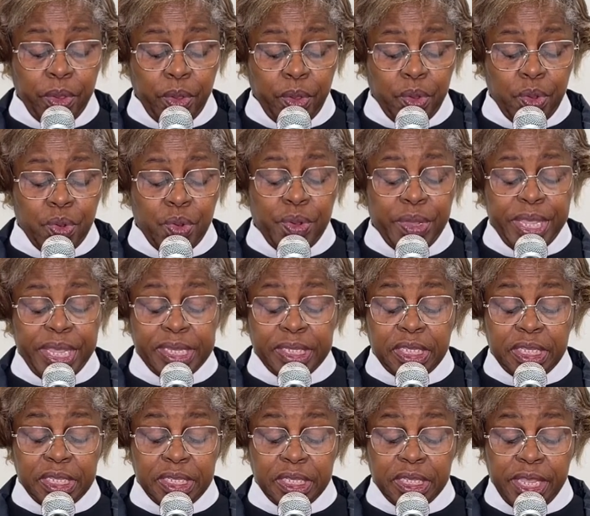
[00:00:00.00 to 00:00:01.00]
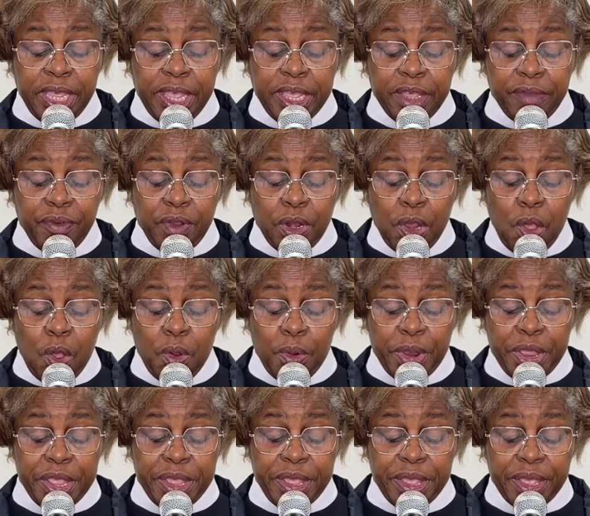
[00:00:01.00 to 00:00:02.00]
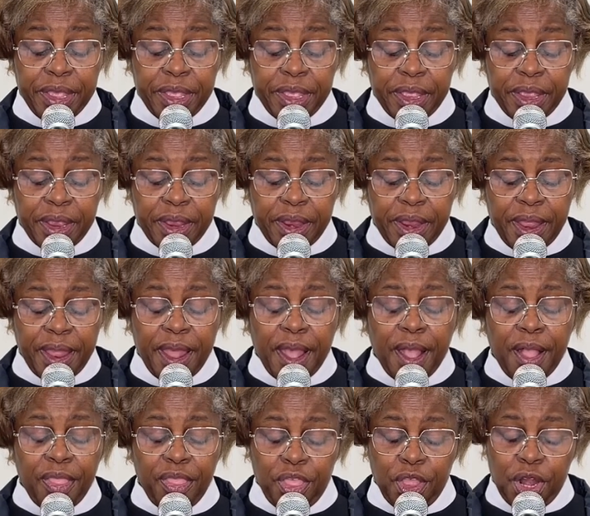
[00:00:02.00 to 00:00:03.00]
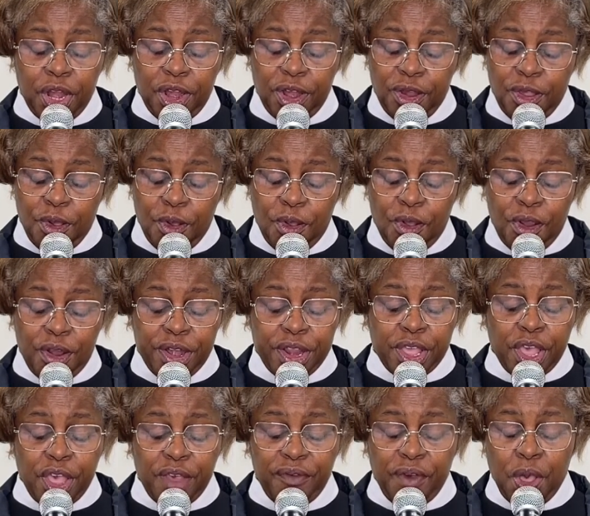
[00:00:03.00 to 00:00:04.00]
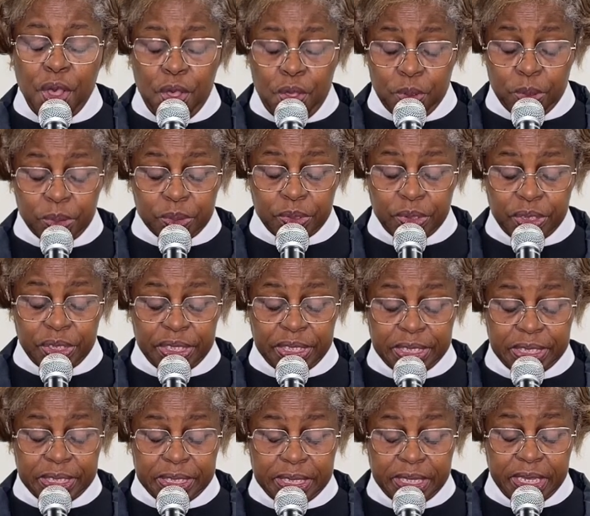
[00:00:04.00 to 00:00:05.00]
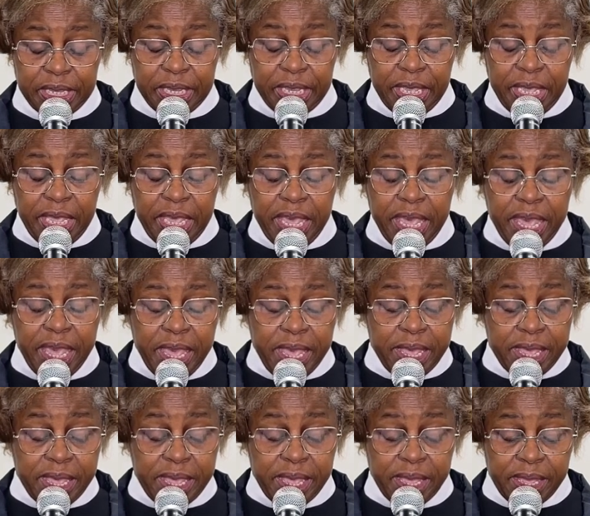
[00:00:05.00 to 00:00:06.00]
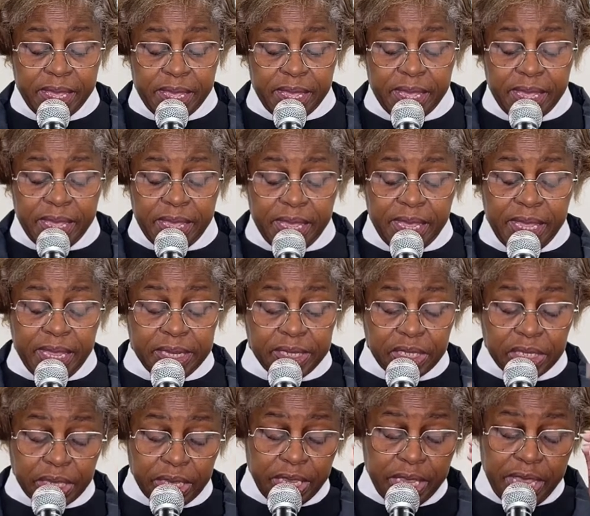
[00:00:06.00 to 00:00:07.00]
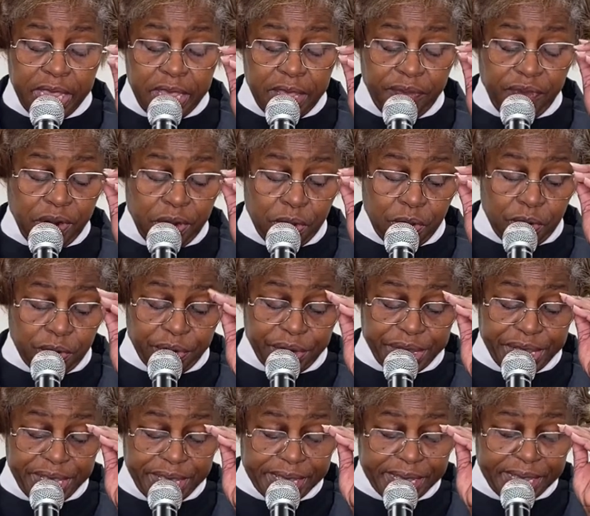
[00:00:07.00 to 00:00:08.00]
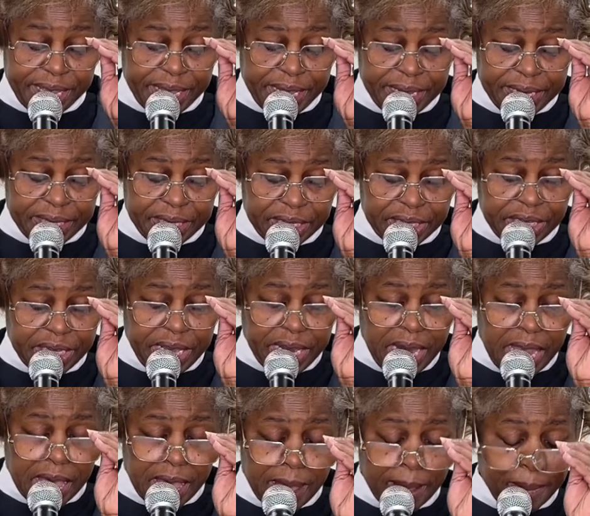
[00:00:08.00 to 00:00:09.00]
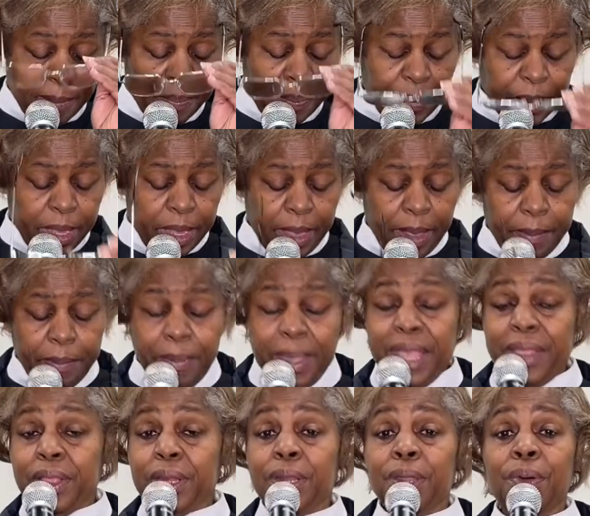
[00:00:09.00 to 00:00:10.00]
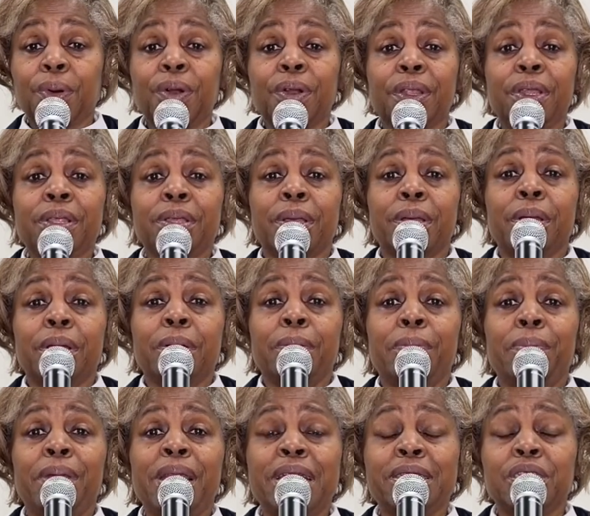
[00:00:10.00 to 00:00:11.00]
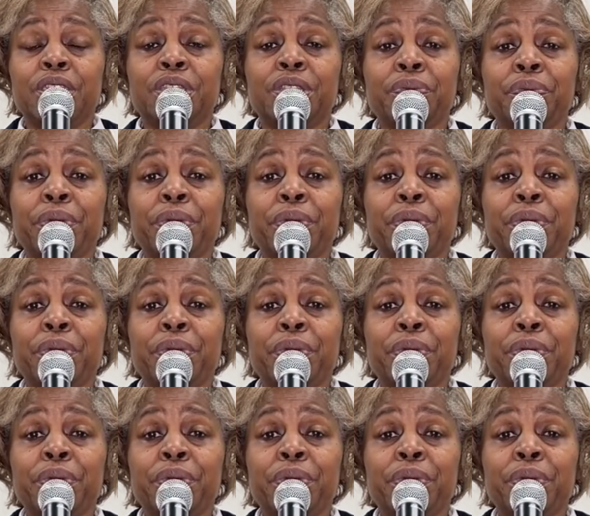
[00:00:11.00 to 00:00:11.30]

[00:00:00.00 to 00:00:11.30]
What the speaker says: Who is this King of glory? The Lord of hosts. He is the King of glory, Selah. May the Lord bless the